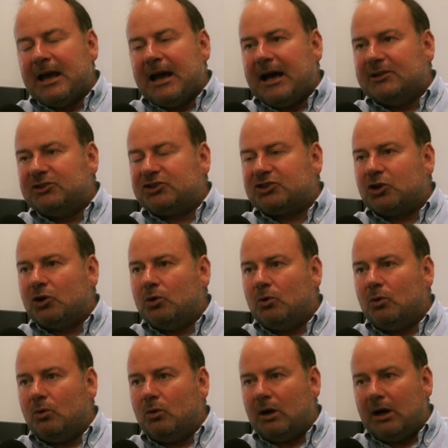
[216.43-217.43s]
And
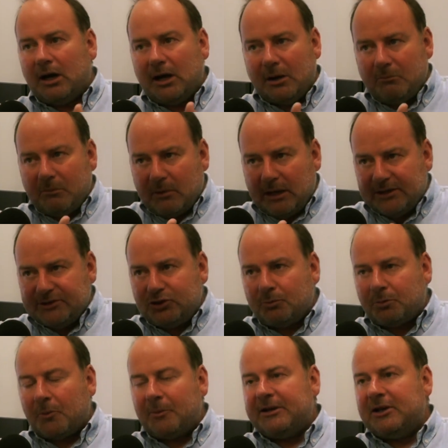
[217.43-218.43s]
so, as you
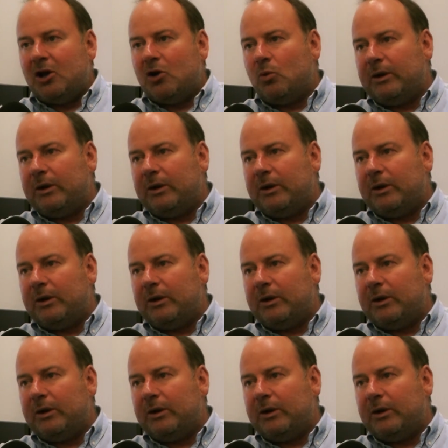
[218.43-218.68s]
probably know,